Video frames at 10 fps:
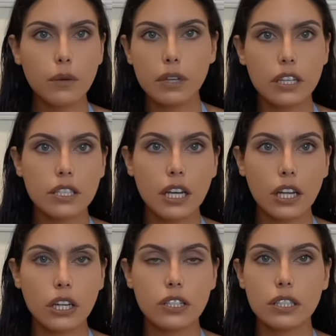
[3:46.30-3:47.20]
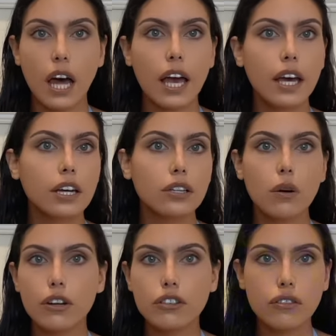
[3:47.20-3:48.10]
retailers like
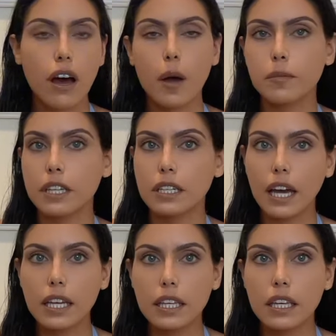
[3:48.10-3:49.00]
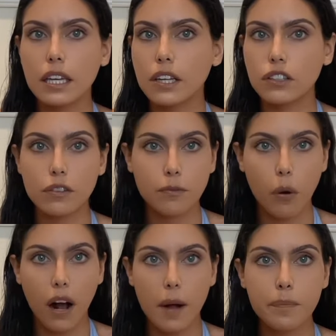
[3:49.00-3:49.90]
Nordstrom's and Nike and Sephora.